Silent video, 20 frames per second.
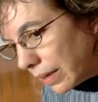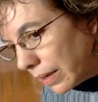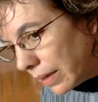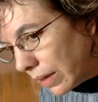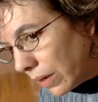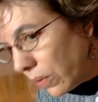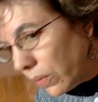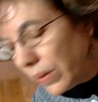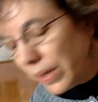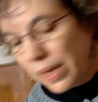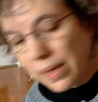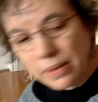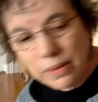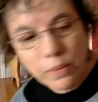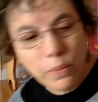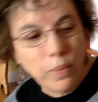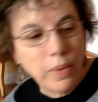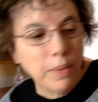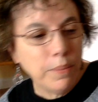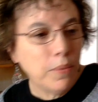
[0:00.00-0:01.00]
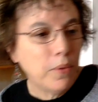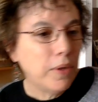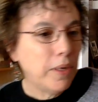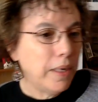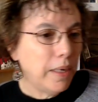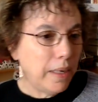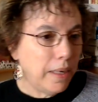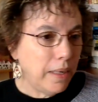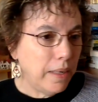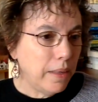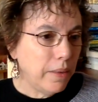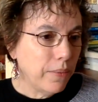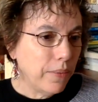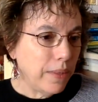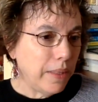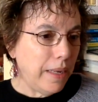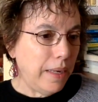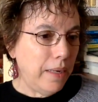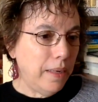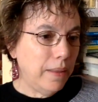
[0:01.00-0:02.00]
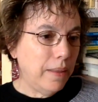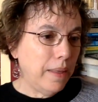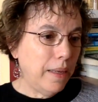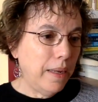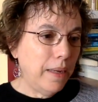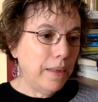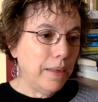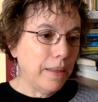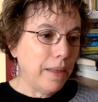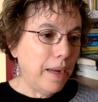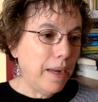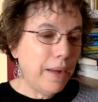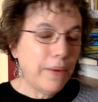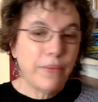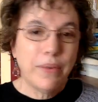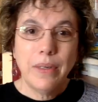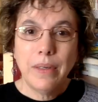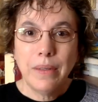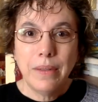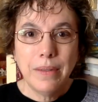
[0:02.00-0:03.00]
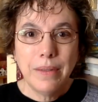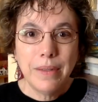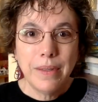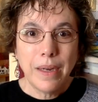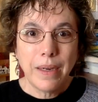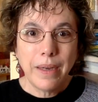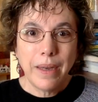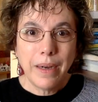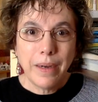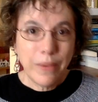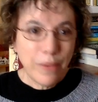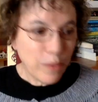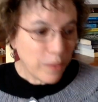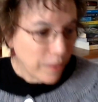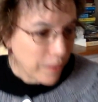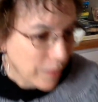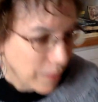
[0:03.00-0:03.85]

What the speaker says: oh yes, one more knitting related thing I have to duck out of the